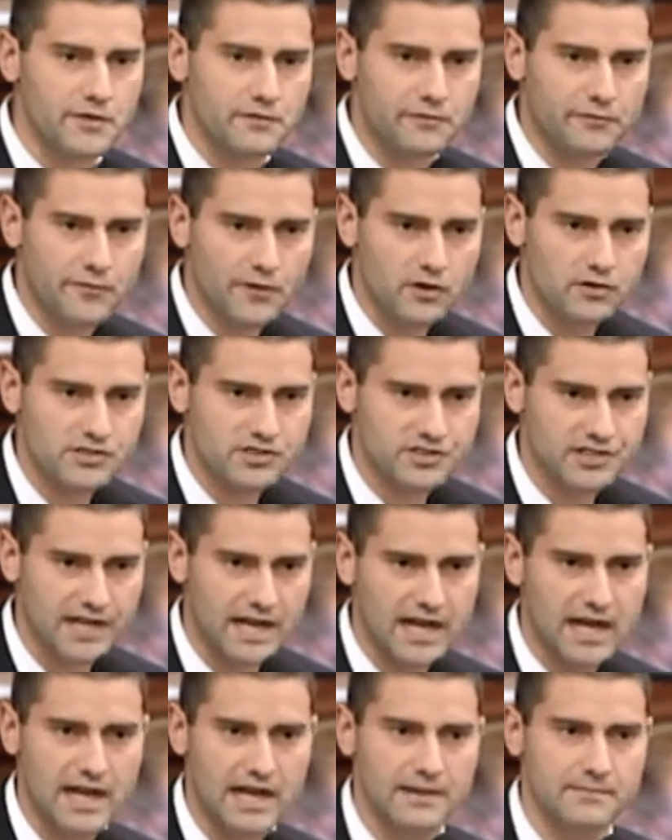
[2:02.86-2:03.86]
the first
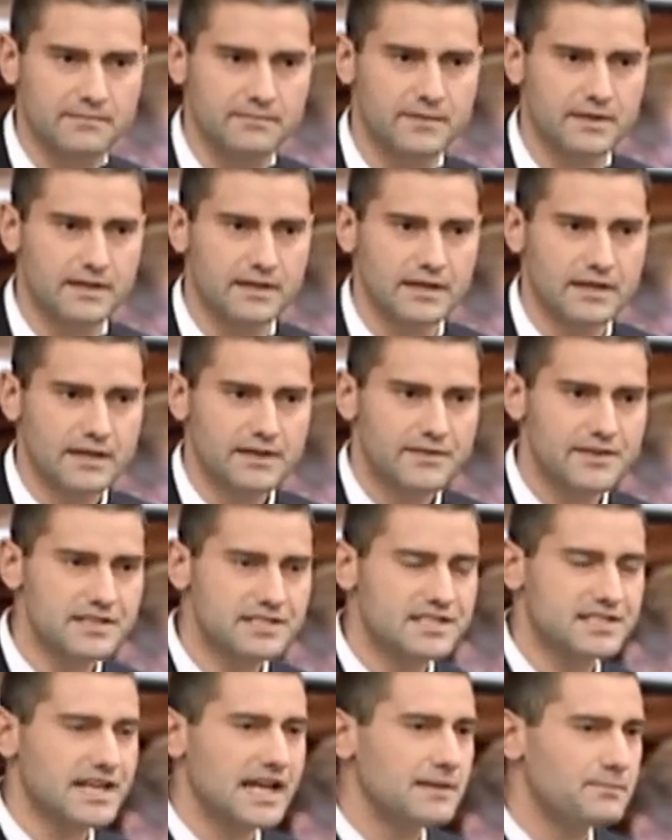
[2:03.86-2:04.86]
time,
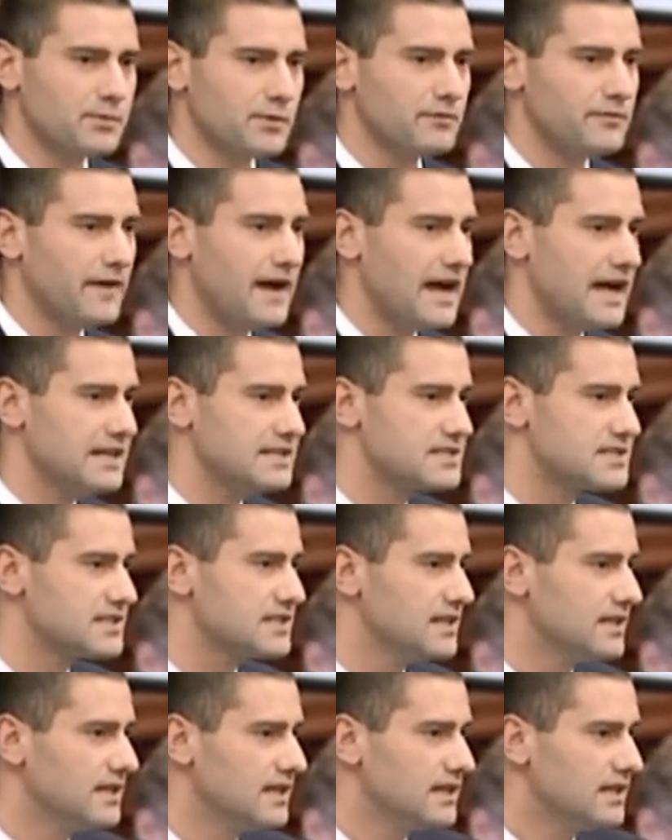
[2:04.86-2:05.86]
this state provides
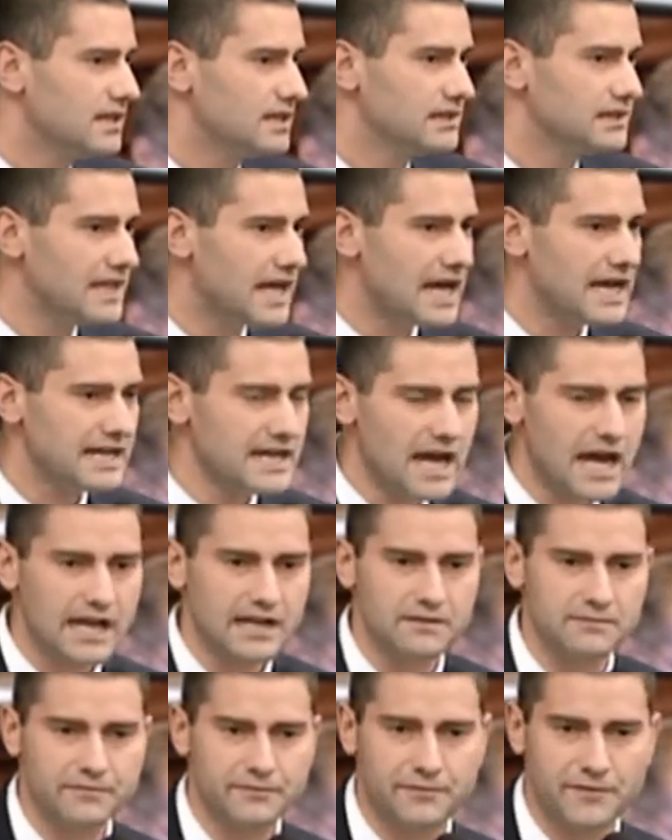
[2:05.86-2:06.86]
line
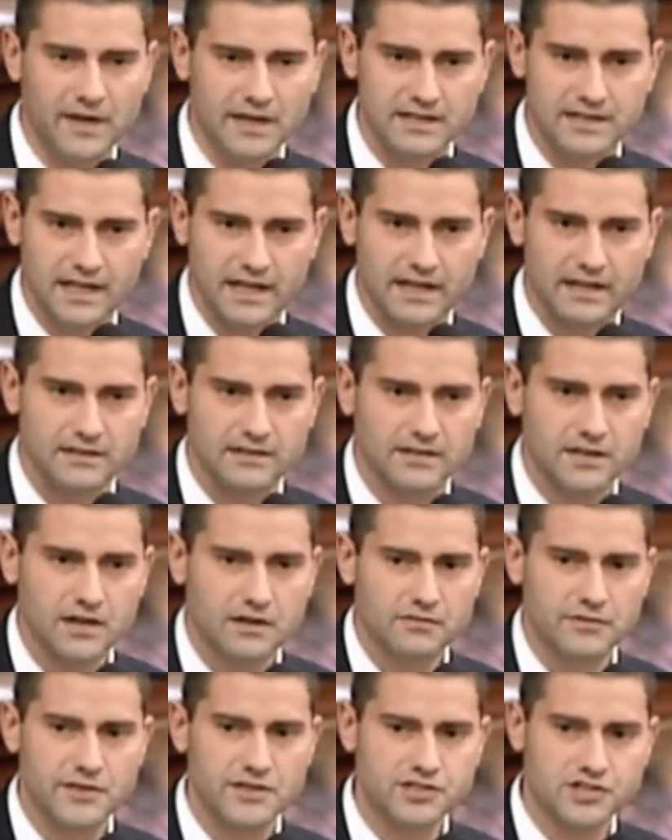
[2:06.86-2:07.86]
item funding
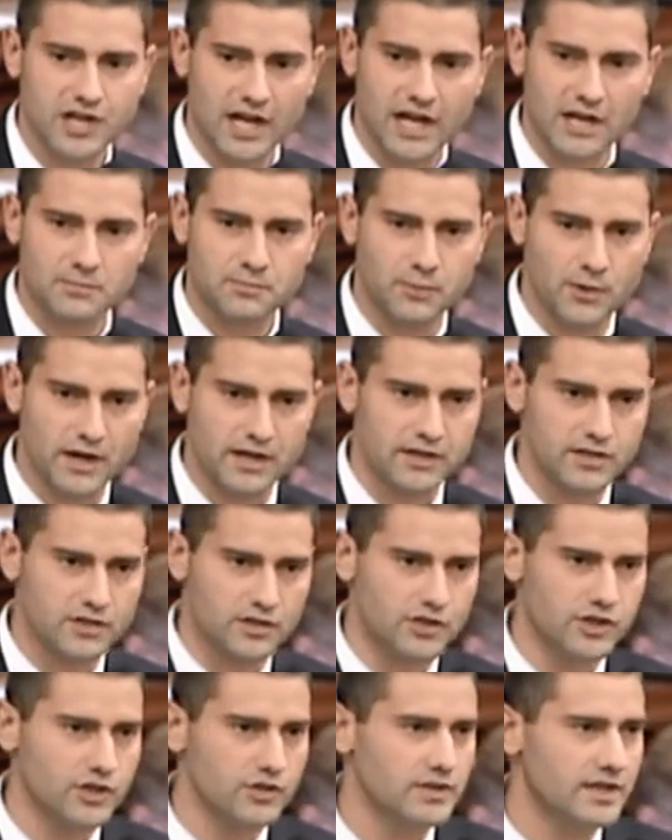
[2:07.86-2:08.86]
for the Child
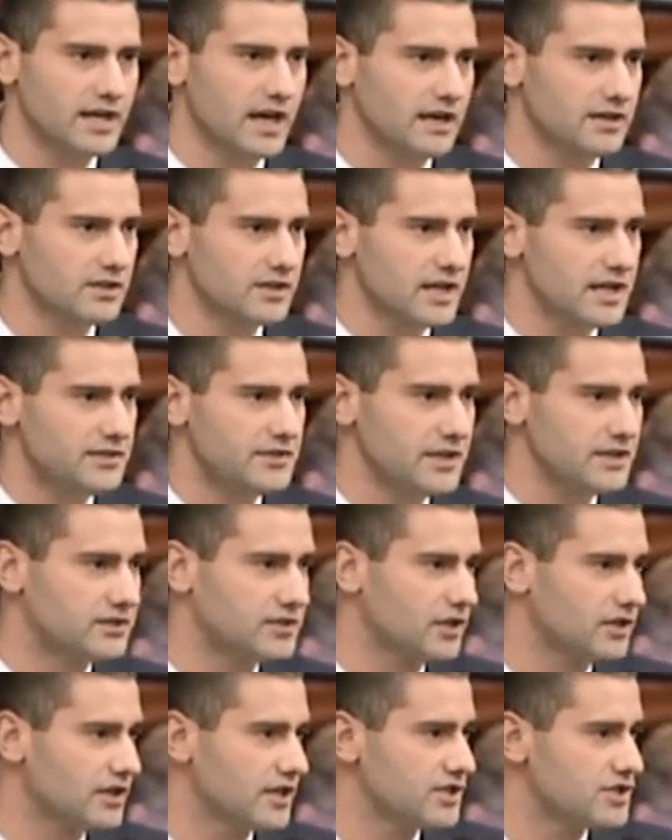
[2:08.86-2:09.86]
Predator Unit underneath the
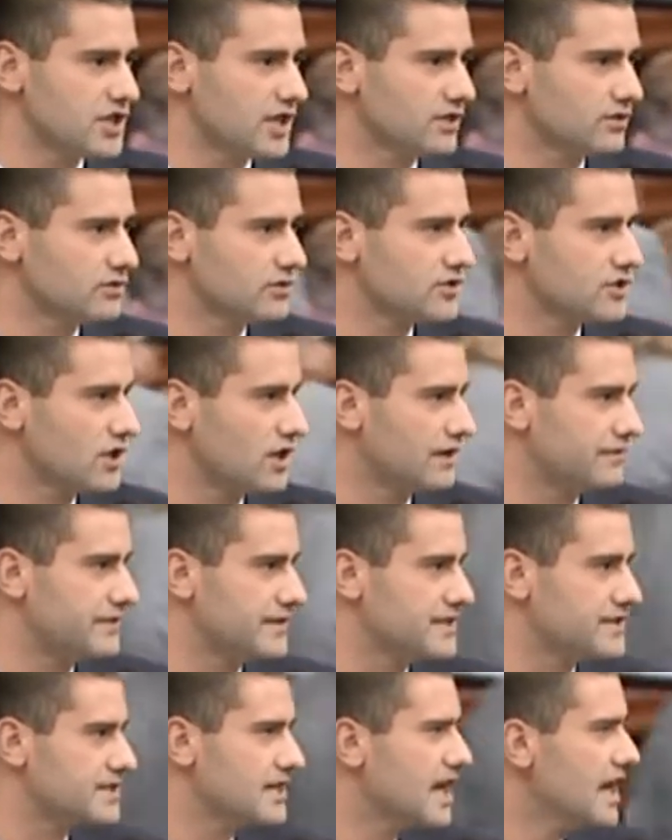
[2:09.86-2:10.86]
Attorney General's
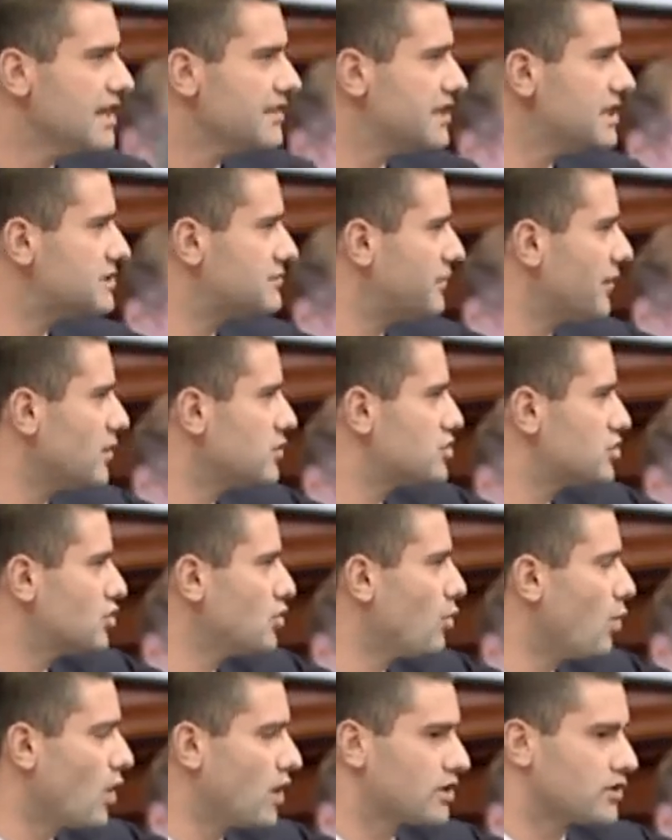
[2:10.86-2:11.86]
office. These folks
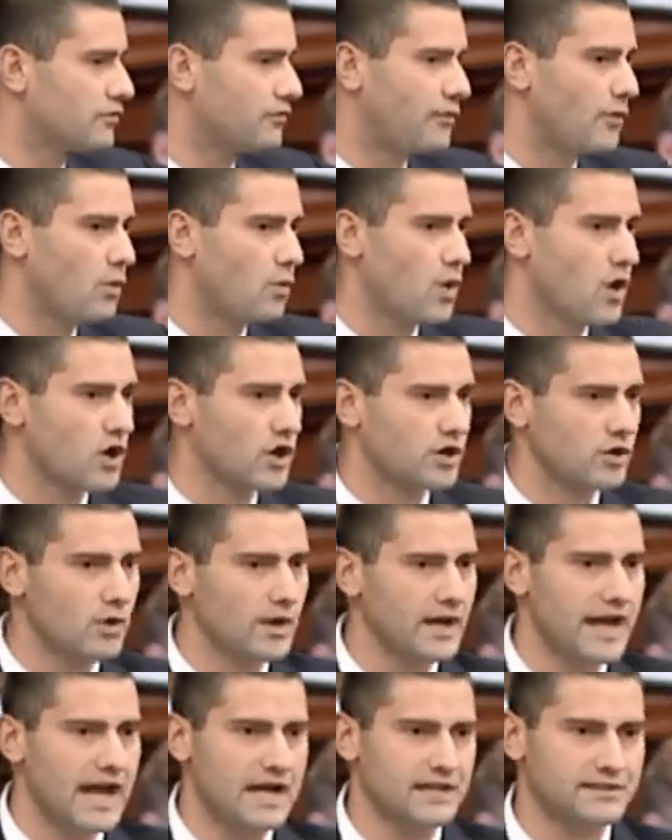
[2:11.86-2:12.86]
do wonderful work
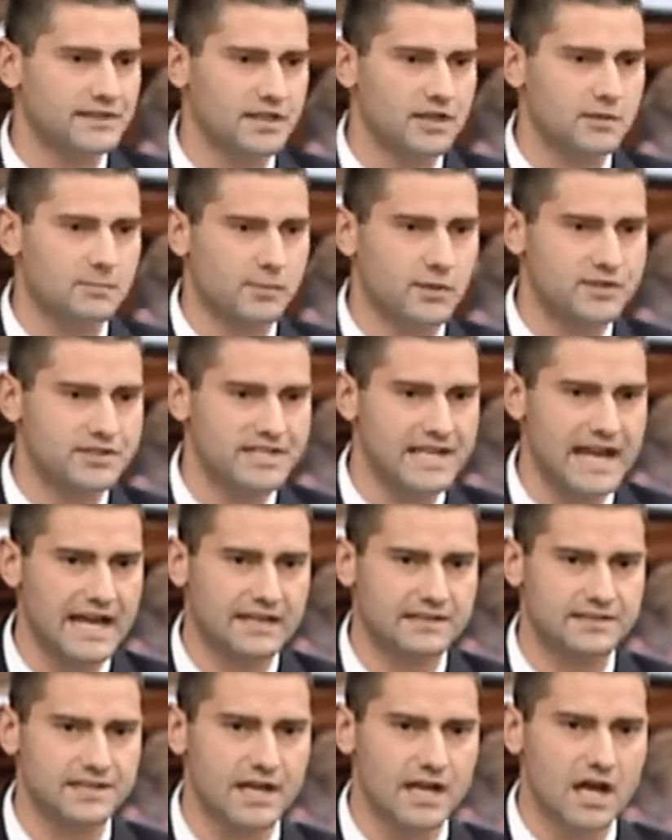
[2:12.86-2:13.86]
going out there to
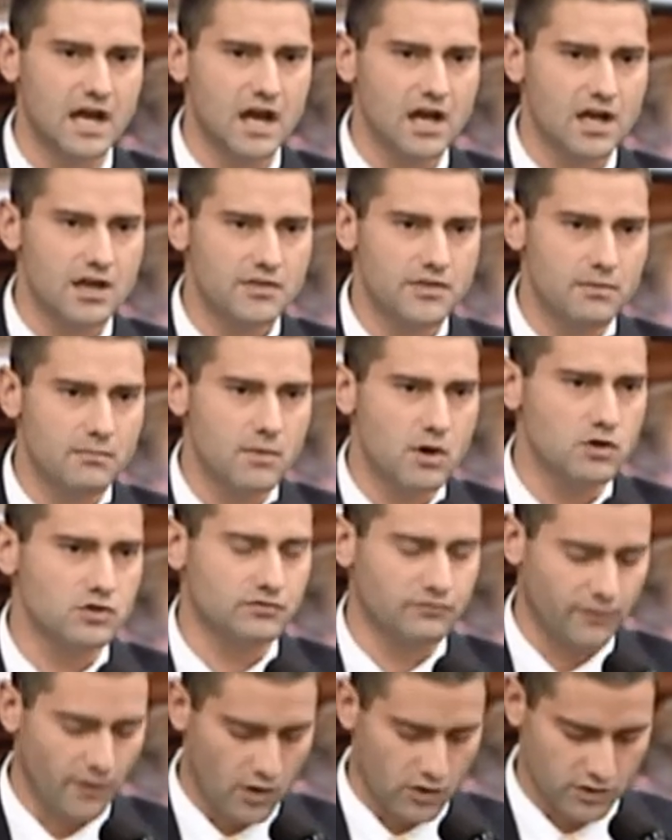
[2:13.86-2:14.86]
protect the
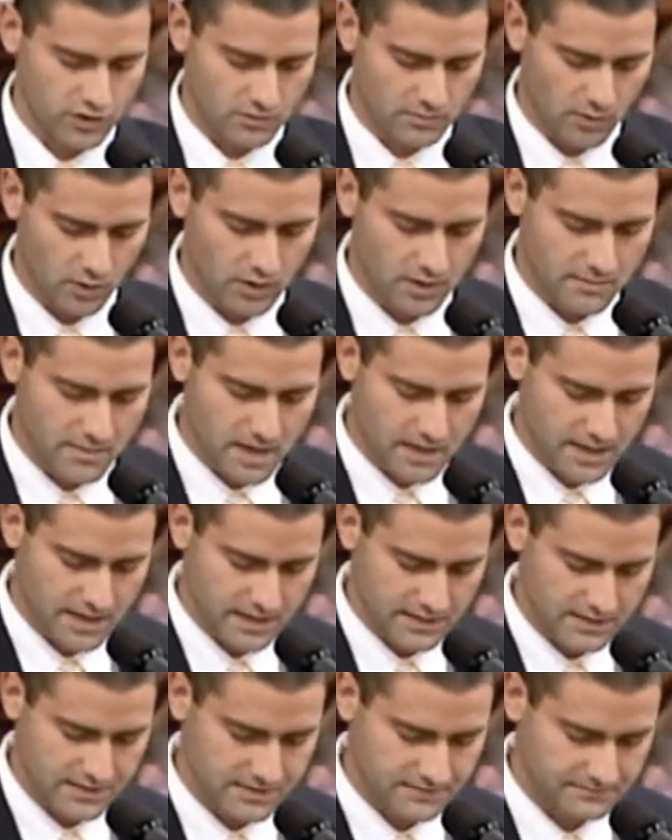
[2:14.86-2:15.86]
most vulnerable among
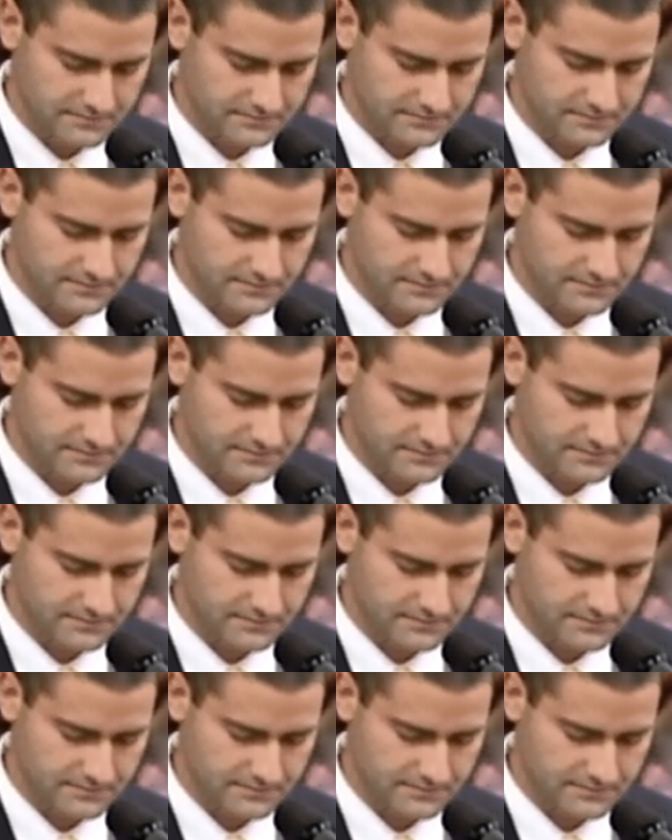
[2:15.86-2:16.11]
us.